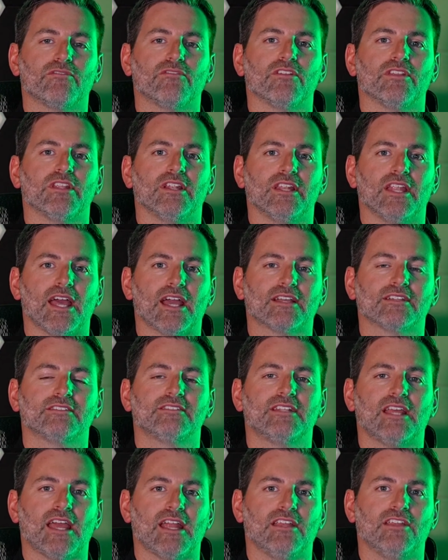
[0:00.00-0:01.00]
for the
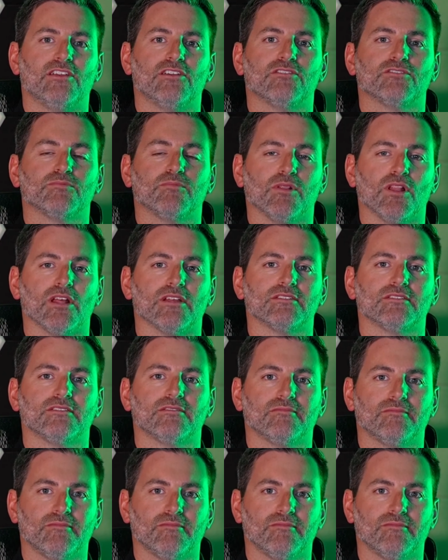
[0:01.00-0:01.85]
next 10 years plus.